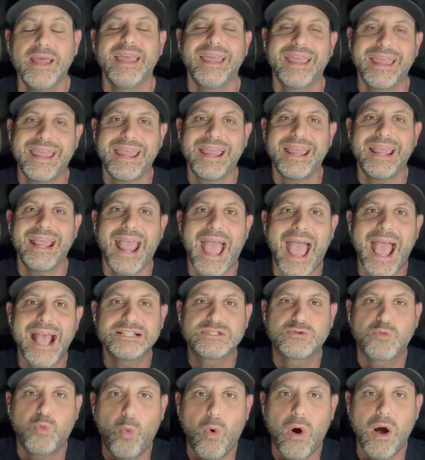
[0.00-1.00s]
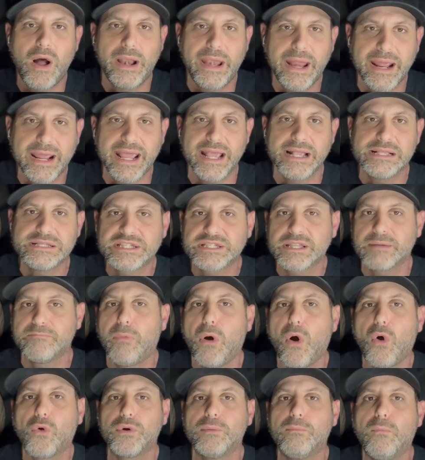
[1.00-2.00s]
He has won against the
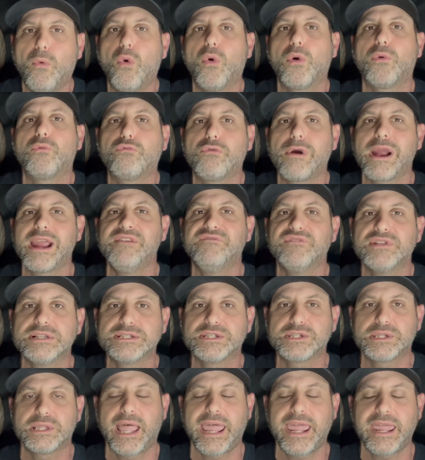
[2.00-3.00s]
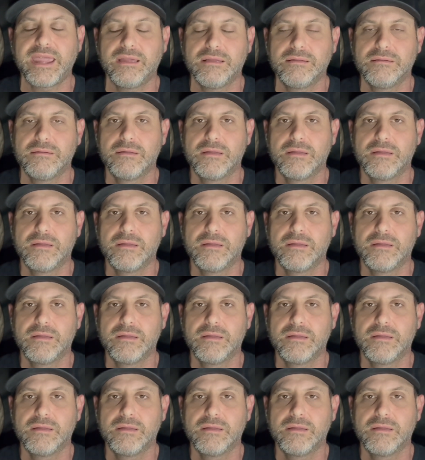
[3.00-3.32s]
Baltimore Ravens late.